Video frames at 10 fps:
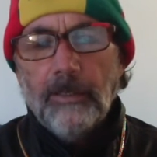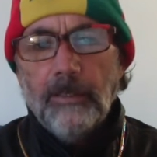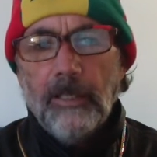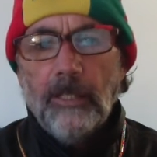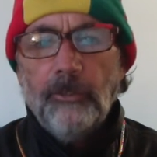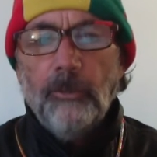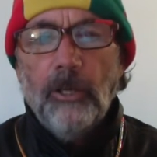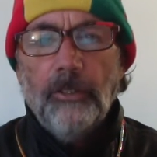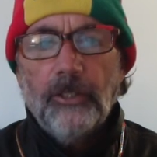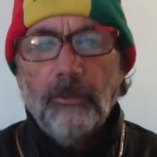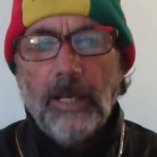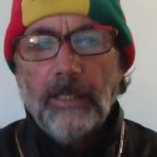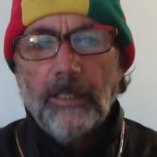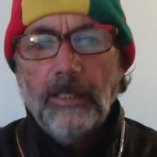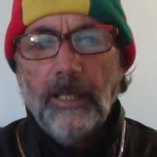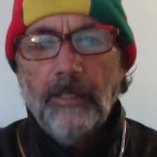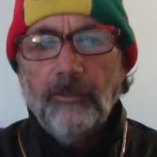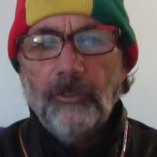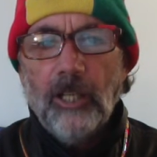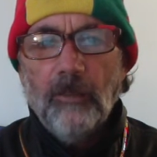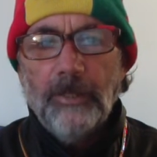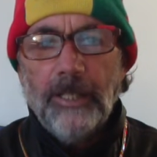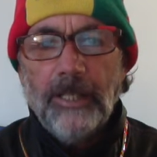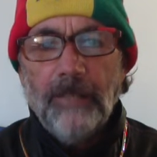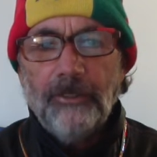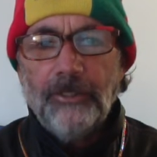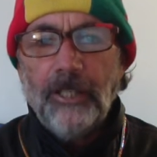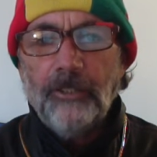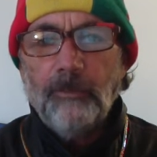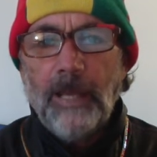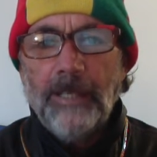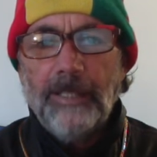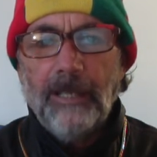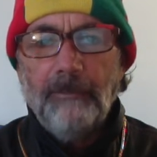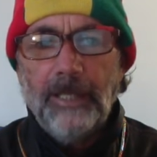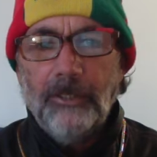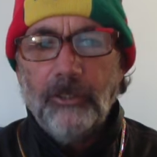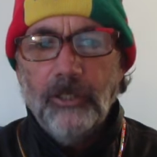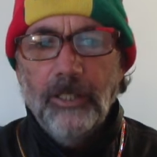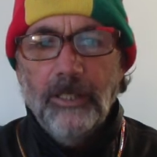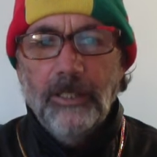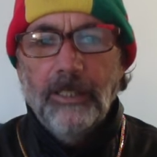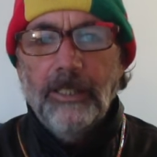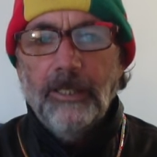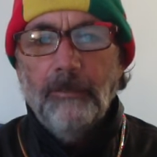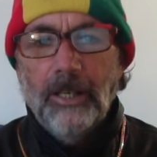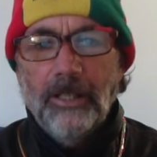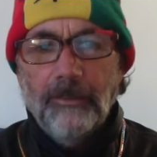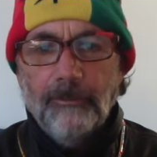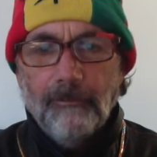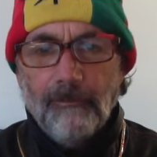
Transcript: Yes, you heard correctly, ladies and gentlemen. I never said spank that bitch in the butt.